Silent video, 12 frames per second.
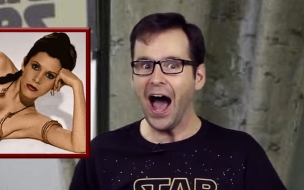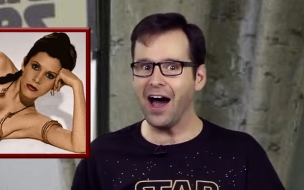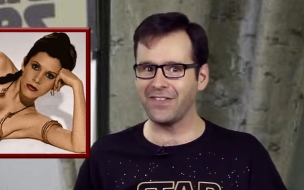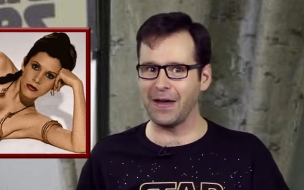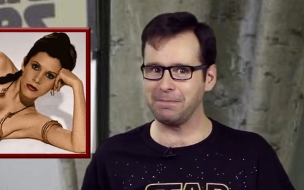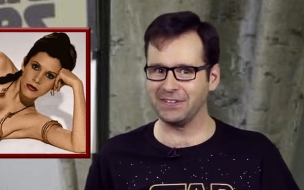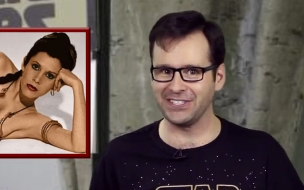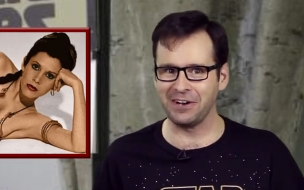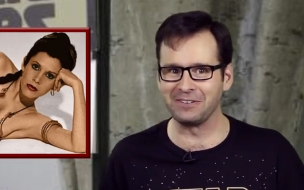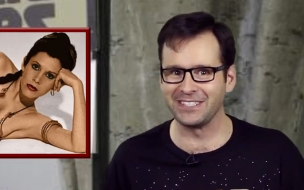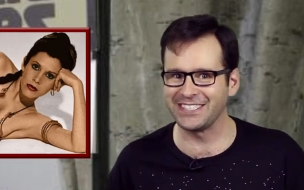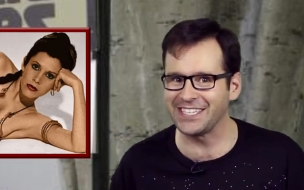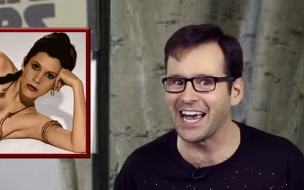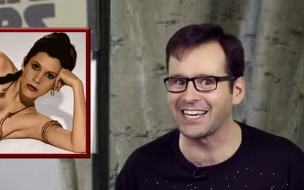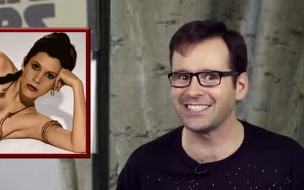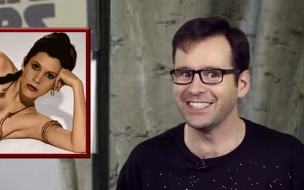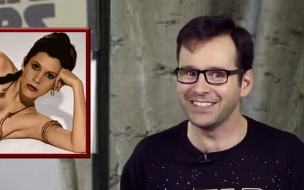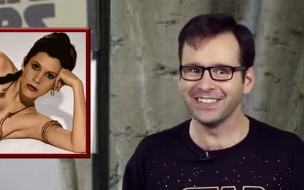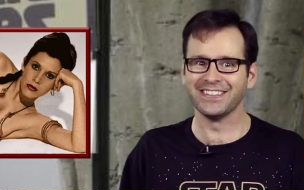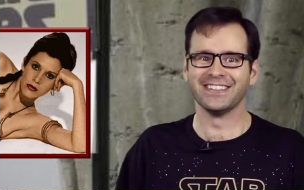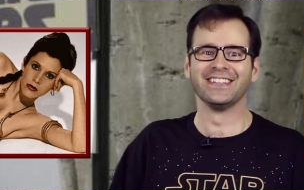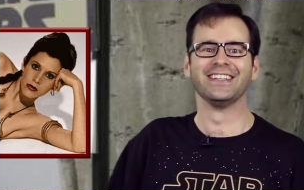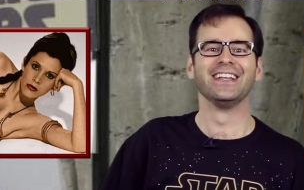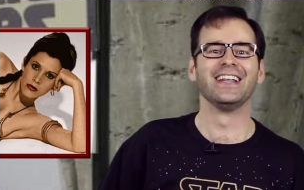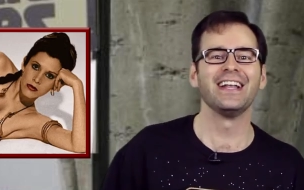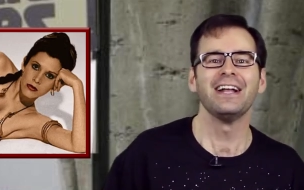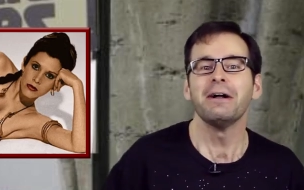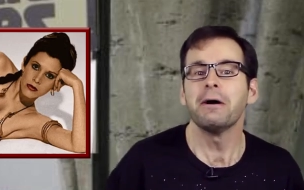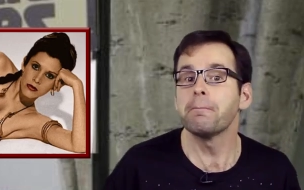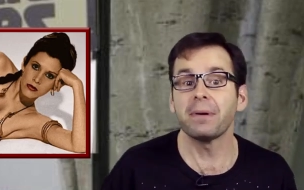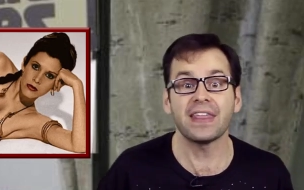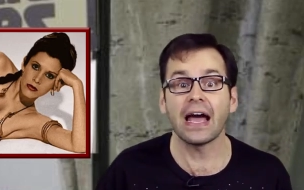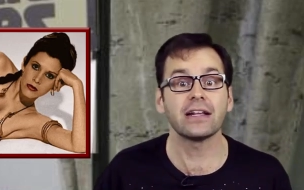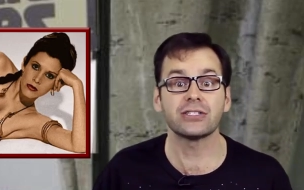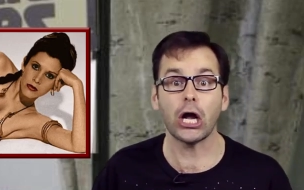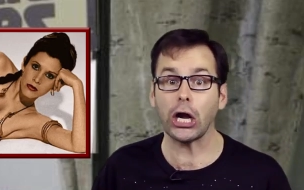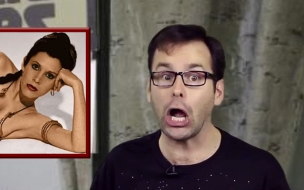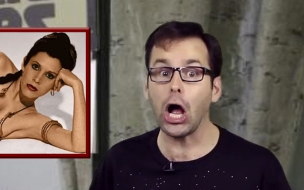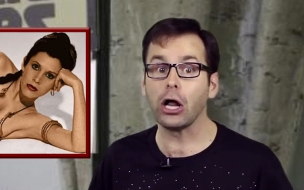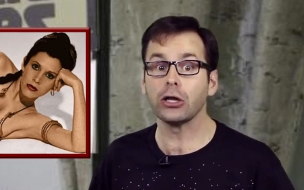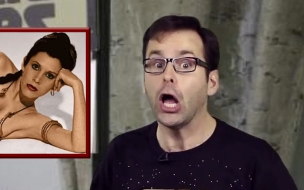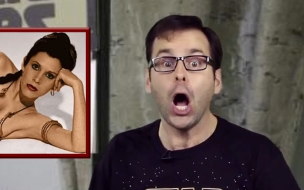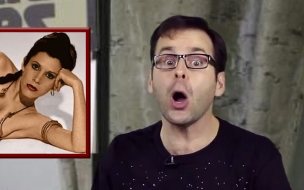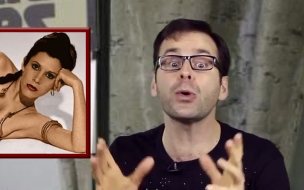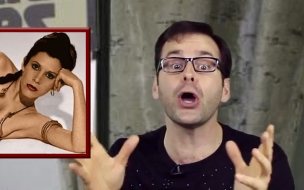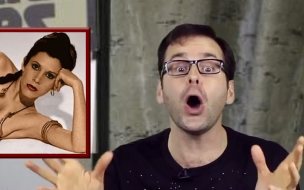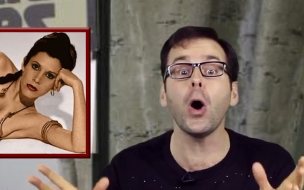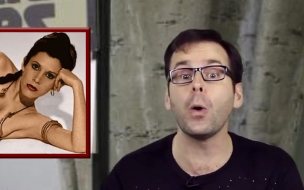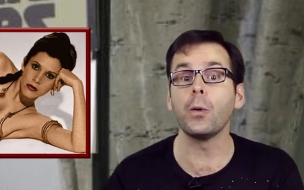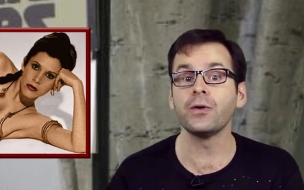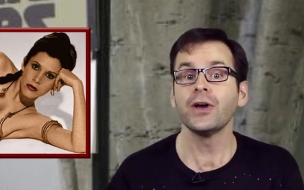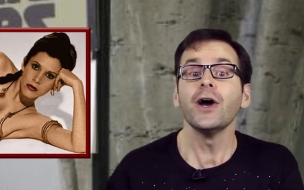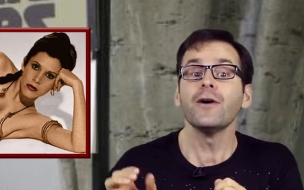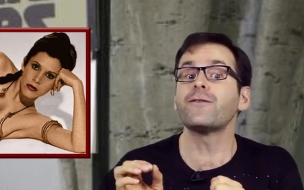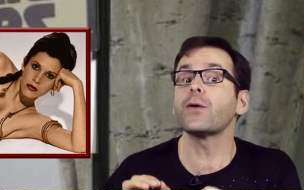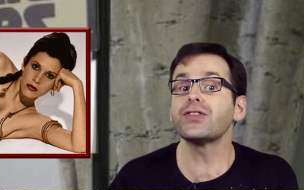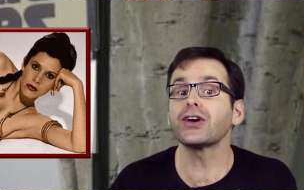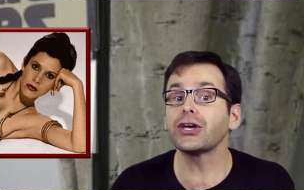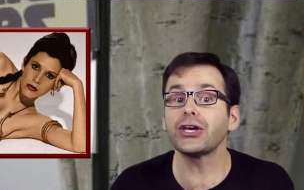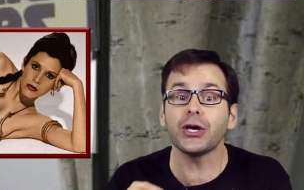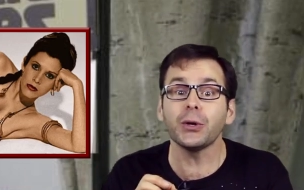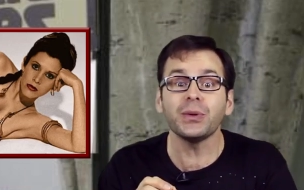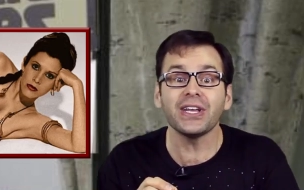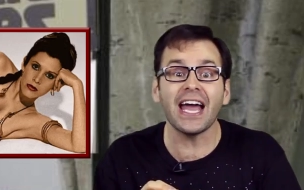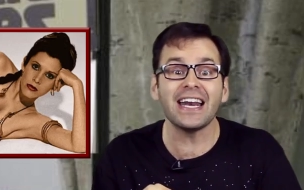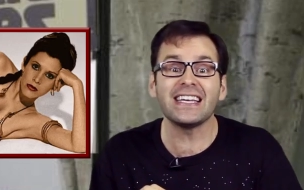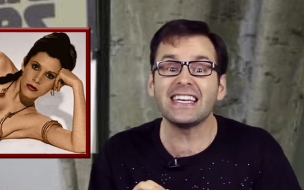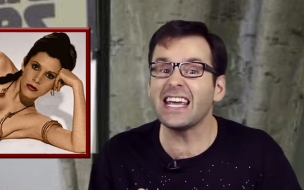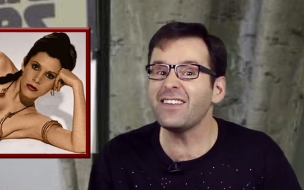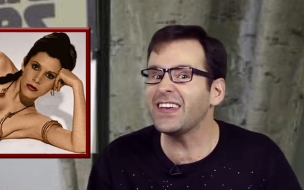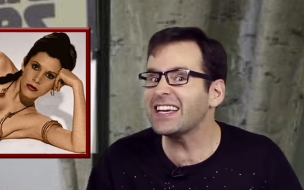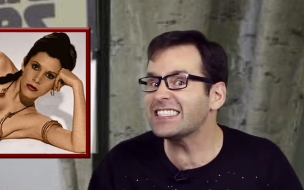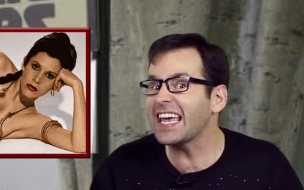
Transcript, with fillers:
Speaker 1: of episode six. But that is not all. Oh no! For the cute yet devious